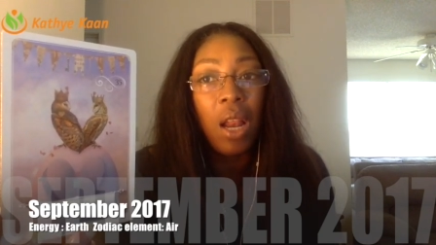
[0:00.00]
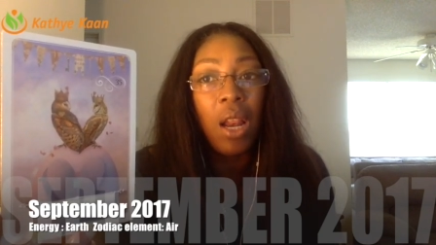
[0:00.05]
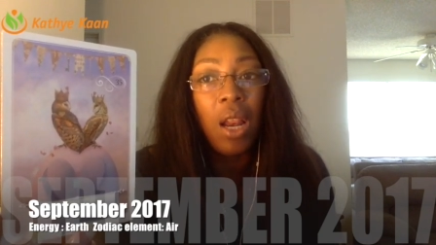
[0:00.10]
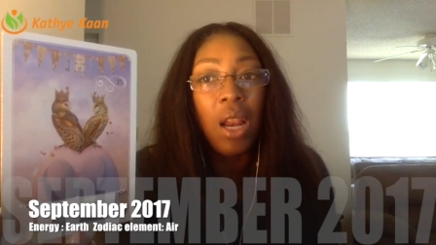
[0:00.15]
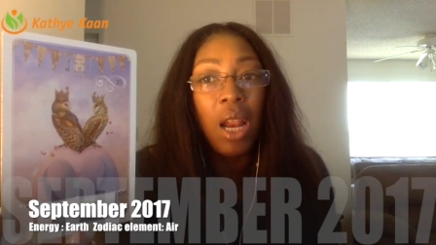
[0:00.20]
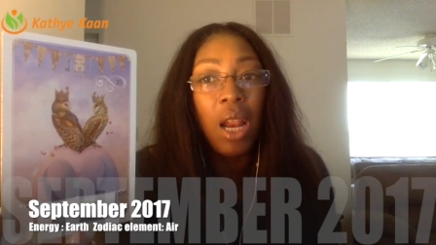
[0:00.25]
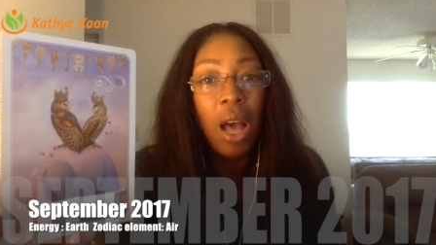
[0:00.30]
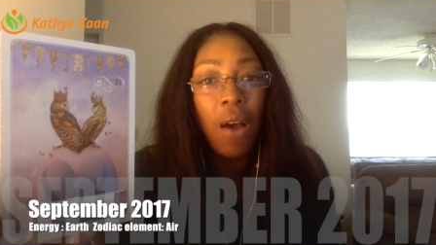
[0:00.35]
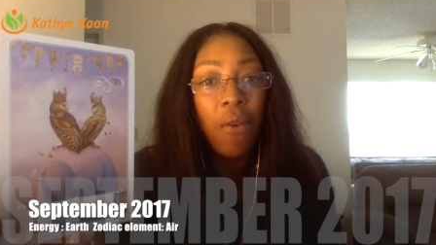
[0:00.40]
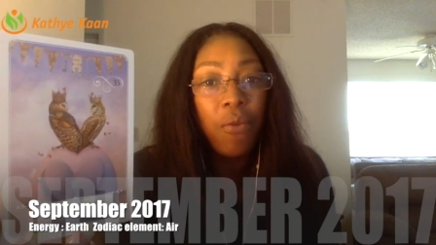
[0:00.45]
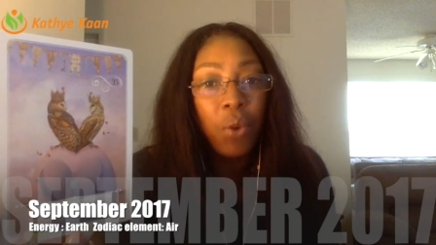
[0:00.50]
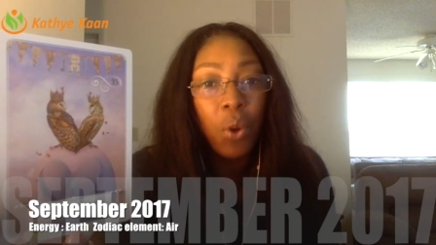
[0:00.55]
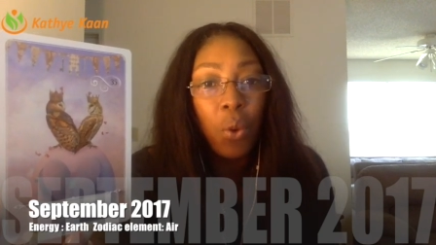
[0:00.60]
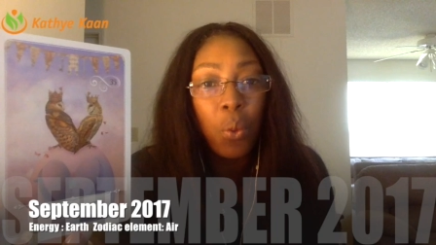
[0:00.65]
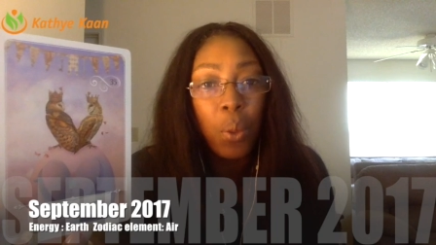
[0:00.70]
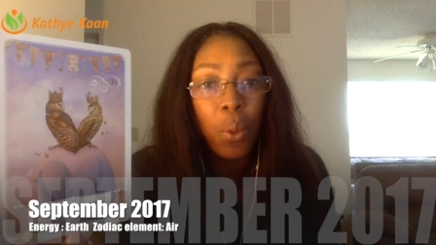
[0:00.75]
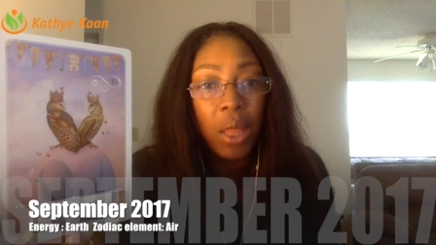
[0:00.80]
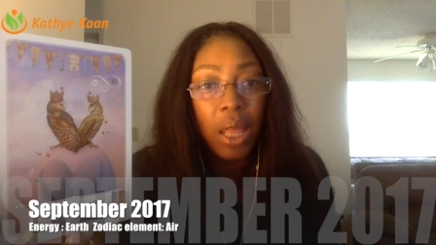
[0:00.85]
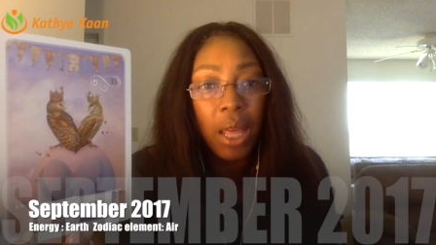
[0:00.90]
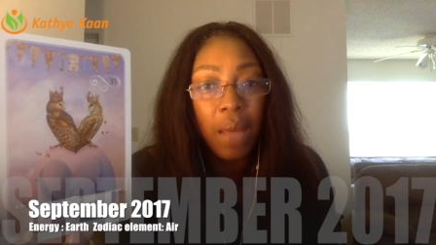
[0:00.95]
love
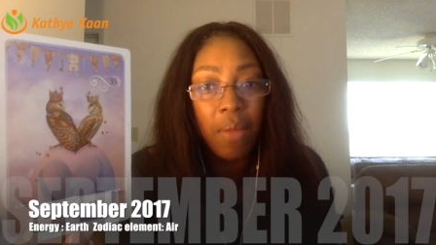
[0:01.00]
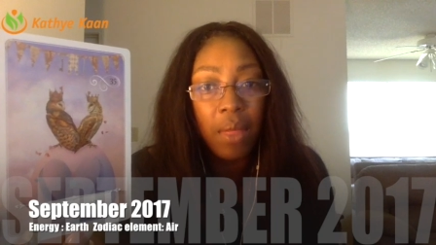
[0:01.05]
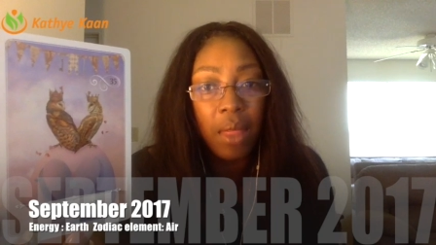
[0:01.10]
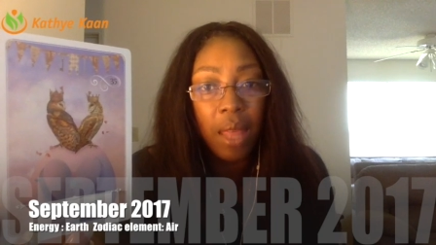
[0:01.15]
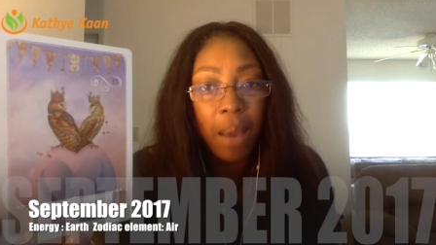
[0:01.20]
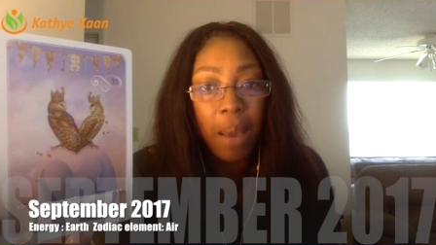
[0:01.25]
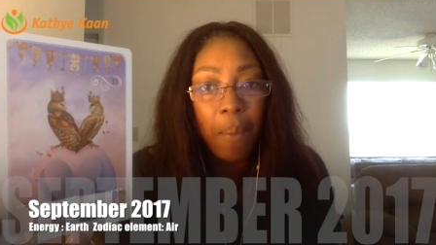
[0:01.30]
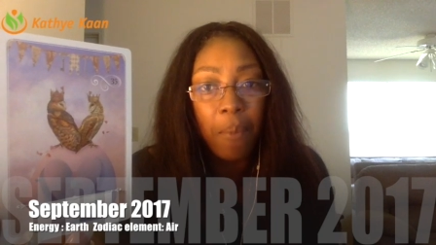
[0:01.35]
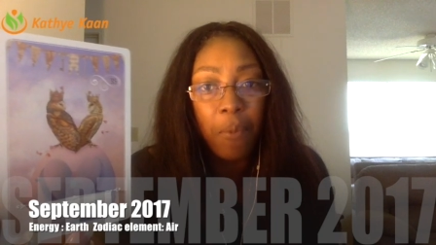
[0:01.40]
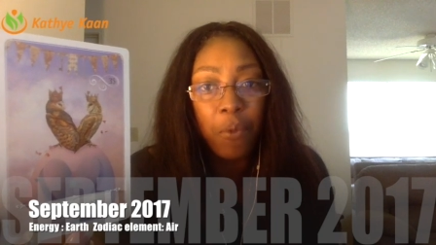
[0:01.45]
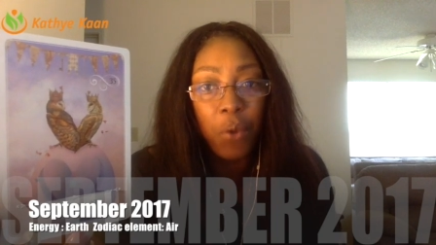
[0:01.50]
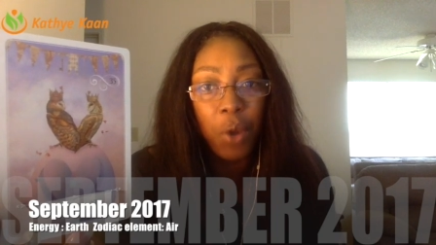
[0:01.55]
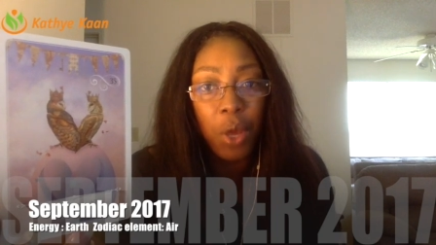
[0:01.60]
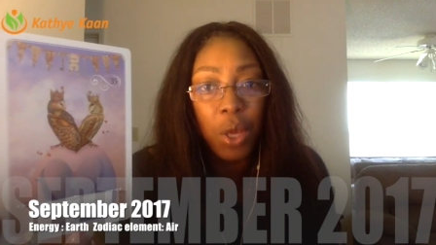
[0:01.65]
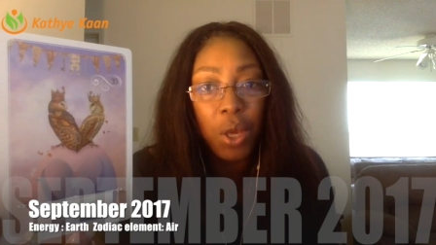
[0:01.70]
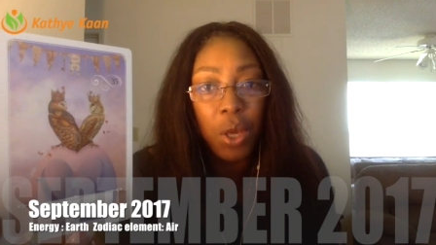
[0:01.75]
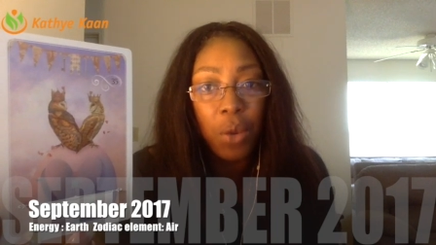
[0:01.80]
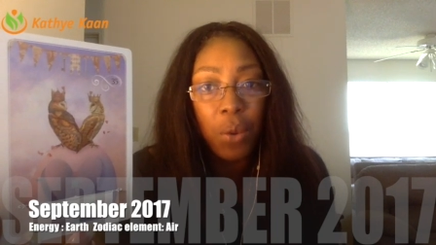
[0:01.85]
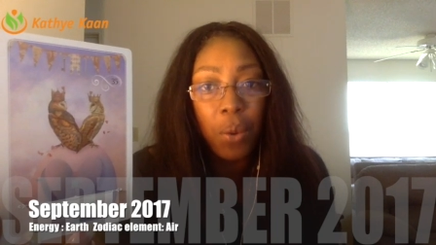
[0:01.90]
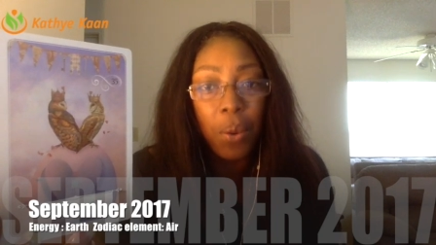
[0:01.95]
within them for
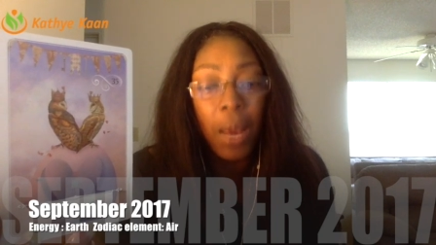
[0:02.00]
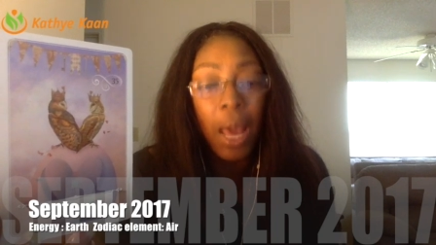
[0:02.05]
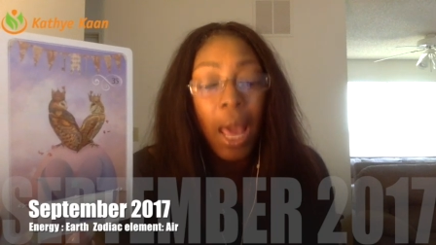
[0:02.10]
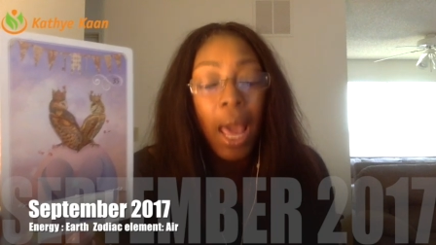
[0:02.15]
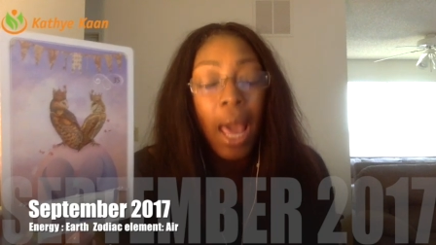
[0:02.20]
you,